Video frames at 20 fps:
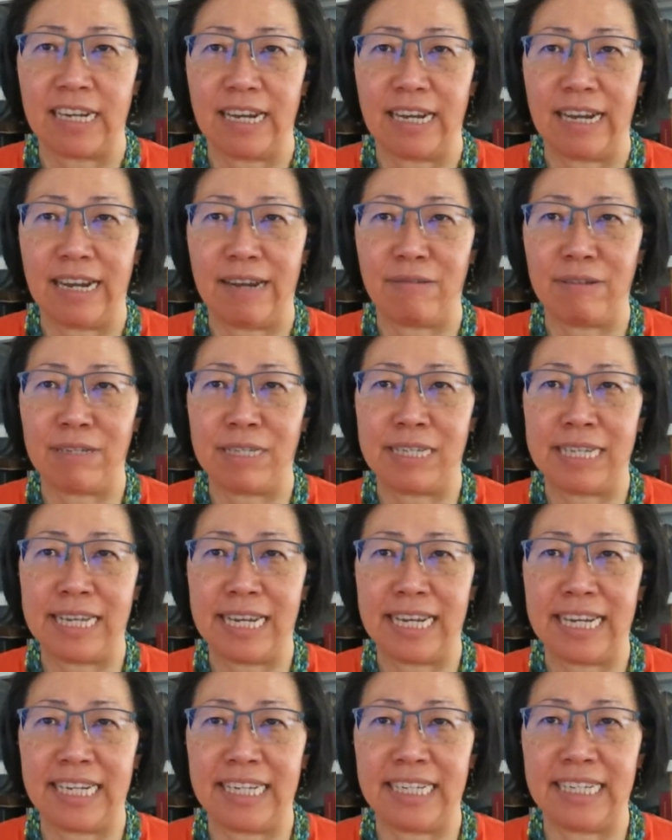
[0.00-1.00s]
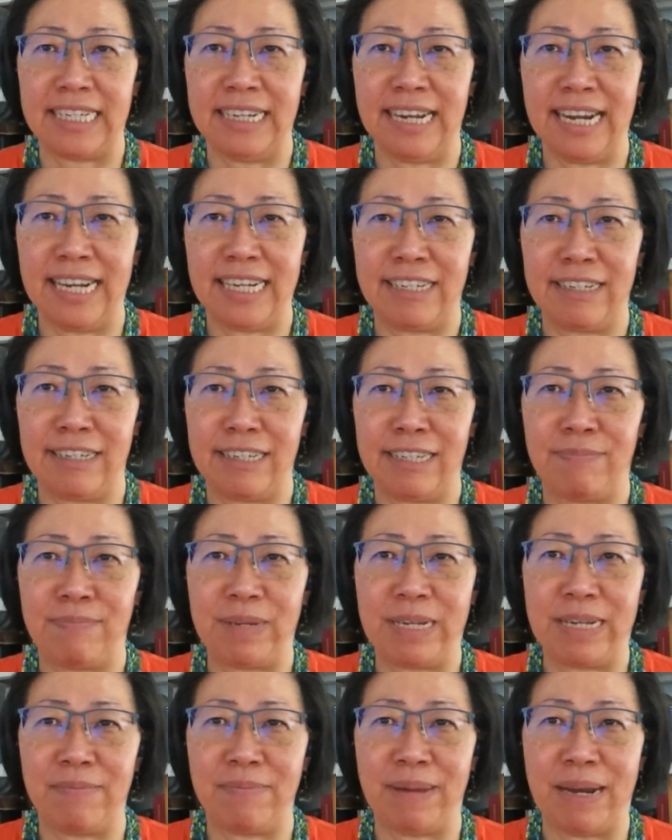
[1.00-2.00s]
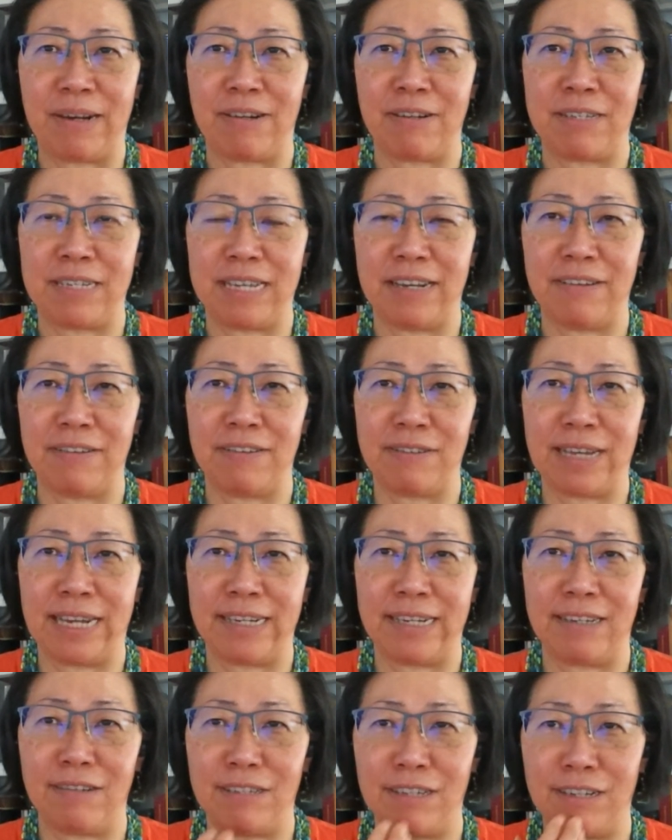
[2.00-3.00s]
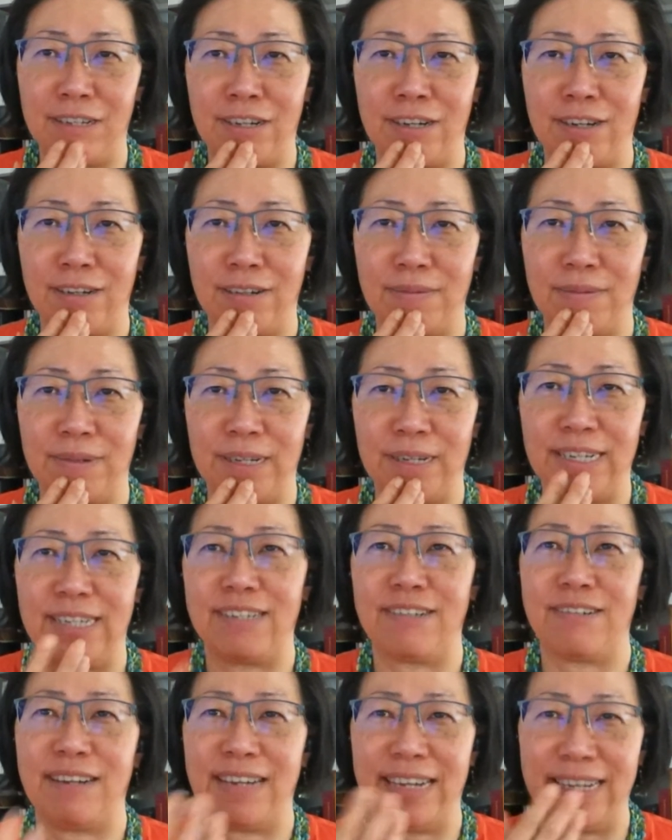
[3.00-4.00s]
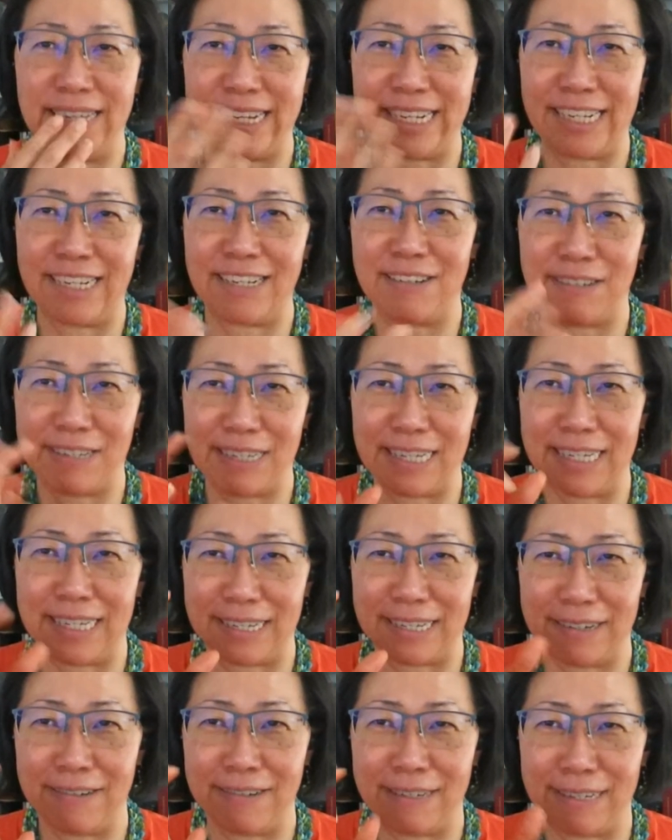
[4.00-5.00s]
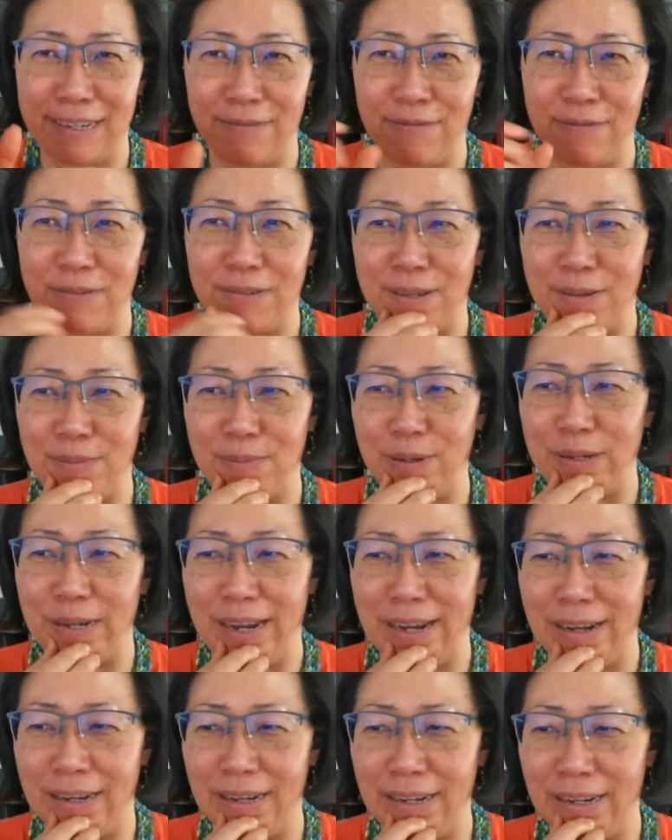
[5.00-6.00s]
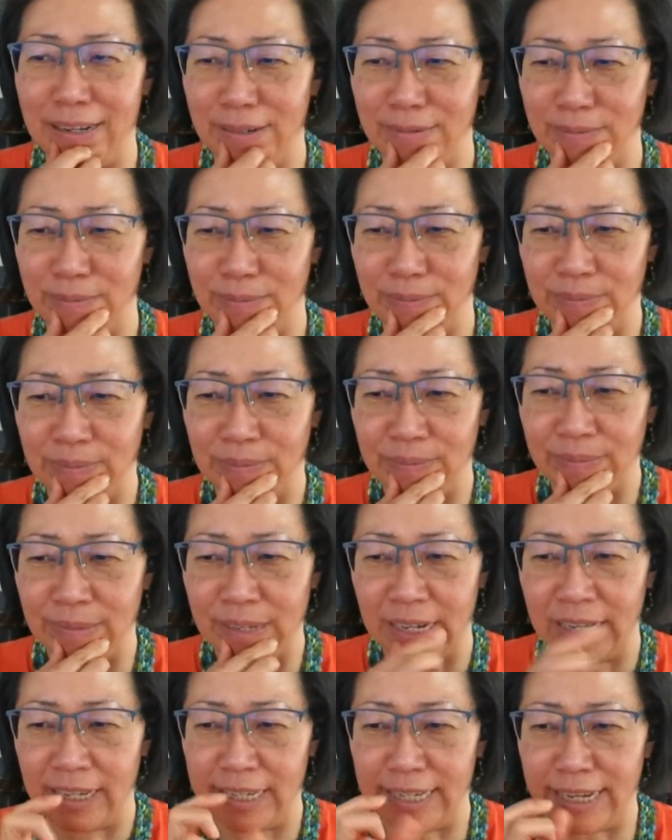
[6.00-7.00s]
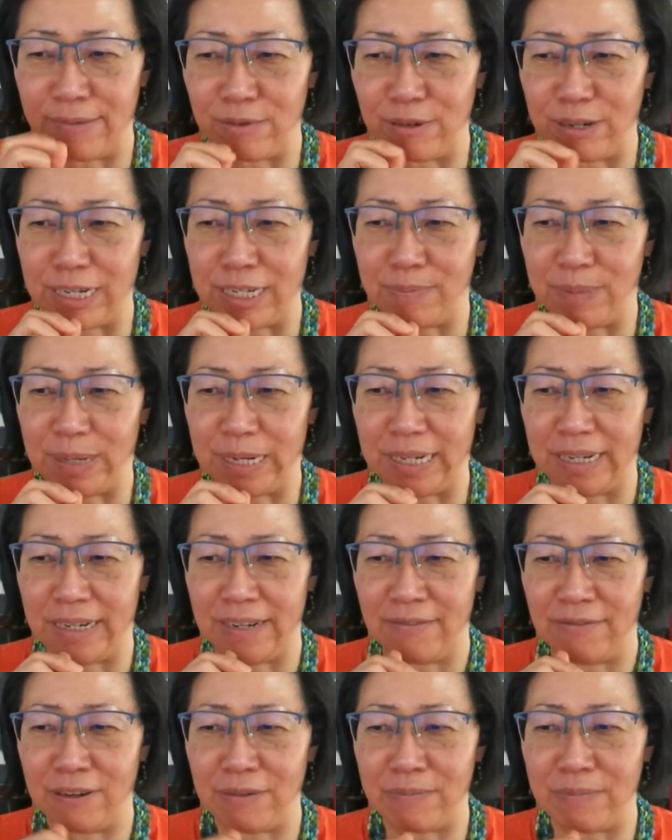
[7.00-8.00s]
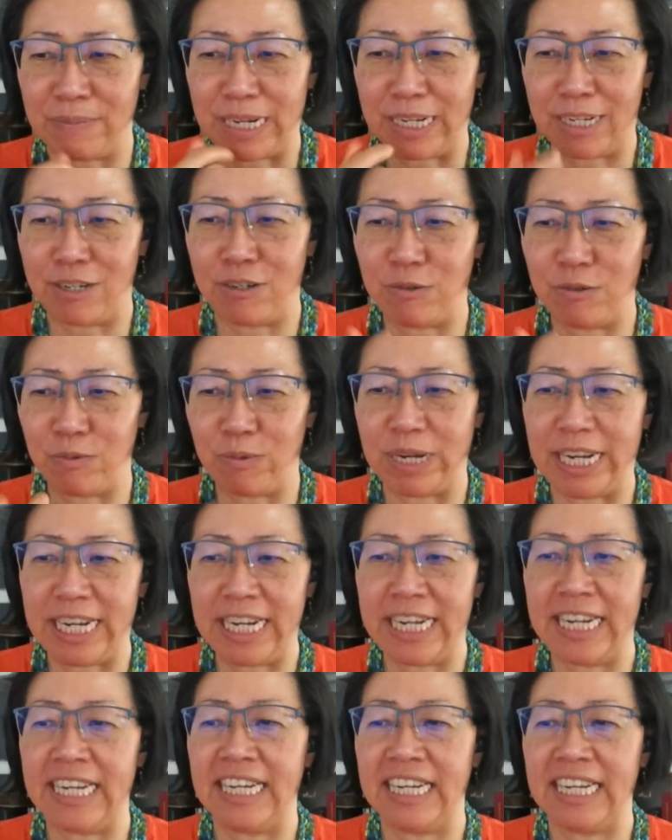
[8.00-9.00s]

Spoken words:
I would say, not just be about ourselves. I like to use these little simple summaries, but from me to we.